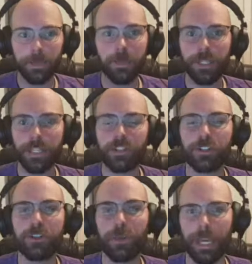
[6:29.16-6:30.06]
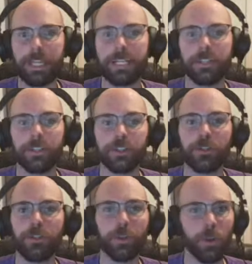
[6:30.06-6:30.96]
in relation to anything.
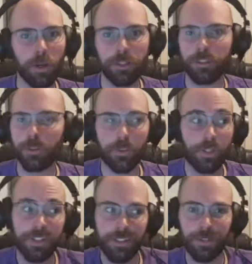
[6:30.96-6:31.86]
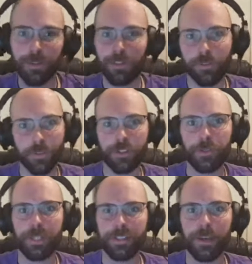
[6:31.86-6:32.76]
So if you consider the first
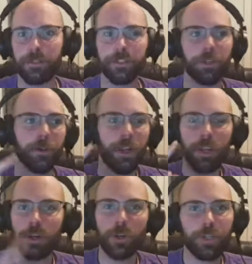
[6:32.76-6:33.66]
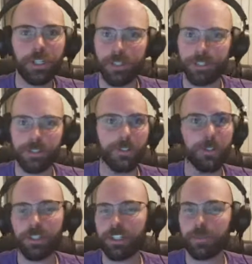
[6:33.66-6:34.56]
three steps, who do you listen to,
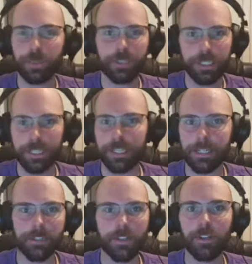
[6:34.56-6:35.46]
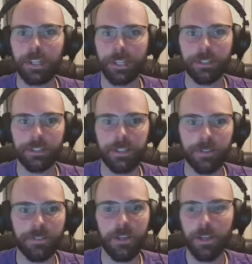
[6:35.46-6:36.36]
your teachability index and all that kind of
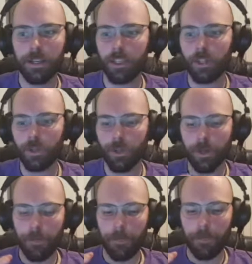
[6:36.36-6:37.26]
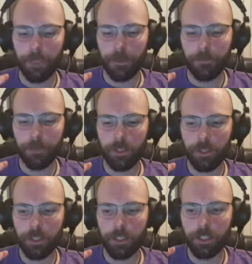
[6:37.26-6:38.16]
stuff, you know,
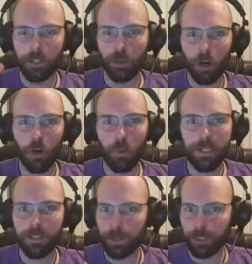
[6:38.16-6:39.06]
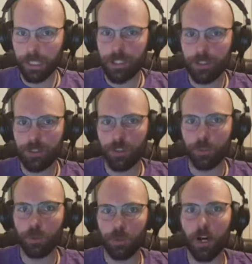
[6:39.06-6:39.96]
because you're always in relation
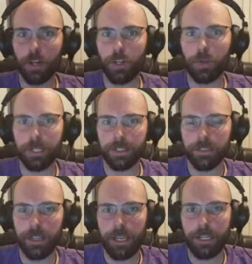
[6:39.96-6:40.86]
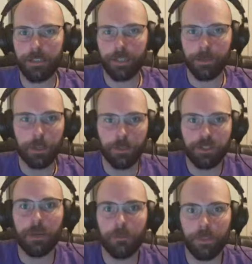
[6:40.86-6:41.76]
to not knowing anything about
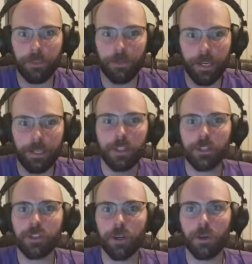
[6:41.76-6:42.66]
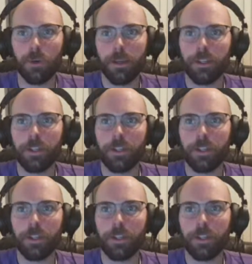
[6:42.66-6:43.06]
something, right? So,